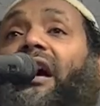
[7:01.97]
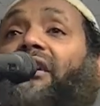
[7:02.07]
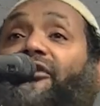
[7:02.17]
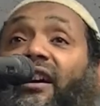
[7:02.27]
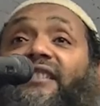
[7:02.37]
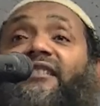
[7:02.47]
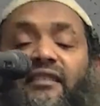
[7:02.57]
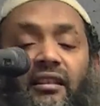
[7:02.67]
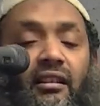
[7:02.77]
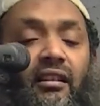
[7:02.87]

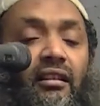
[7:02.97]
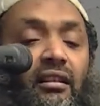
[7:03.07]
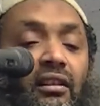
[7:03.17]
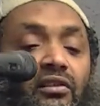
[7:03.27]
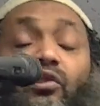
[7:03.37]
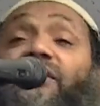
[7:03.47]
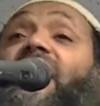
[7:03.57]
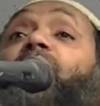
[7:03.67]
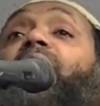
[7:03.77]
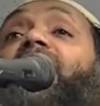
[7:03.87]
affects, so
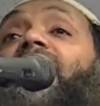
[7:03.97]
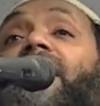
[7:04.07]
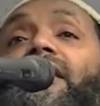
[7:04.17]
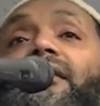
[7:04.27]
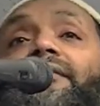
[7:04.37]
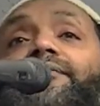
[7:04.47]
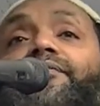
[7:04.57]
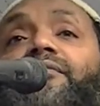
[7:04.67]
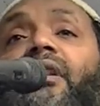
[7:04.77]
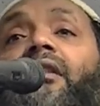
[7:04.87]
same thing.
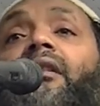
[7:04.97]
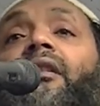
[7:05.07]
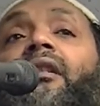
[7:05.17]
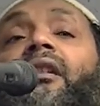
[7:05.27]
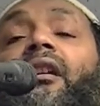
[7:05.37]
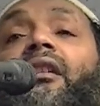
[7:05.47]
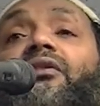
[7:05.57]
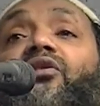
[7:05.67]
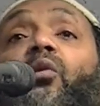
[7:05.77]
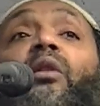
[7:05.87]

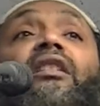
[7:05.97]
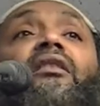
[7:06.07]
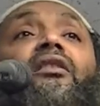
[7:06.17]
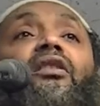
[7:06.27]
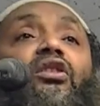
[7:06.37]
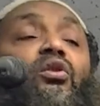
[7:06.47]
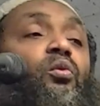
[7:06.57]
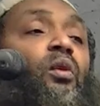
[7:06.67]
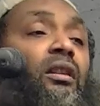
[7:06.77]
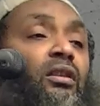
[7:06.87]
So when
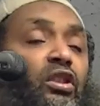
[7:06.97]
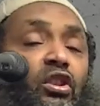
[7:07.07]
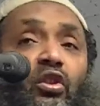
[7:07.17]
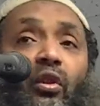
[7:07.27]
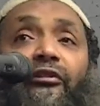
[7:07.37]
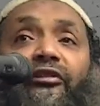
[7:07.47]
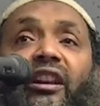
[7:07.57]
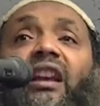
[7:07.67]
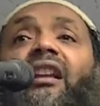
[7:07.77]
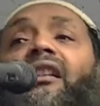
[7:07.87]
you
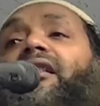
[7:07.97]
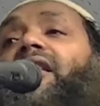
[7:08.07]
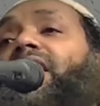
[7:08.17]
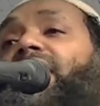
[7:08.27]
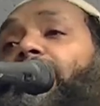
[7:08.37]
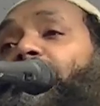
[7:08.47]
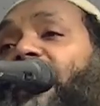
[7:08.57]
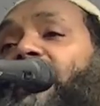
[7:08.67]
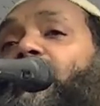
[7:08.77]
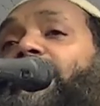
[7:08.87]
feel the
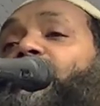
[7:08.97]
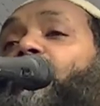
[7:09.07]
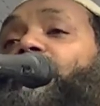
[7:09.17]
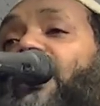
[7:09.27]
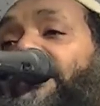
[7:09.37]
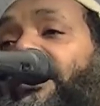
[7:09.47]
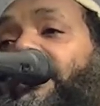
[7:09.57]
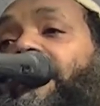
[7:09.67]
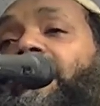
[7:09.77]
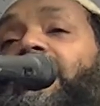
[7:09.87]
pain of your brother,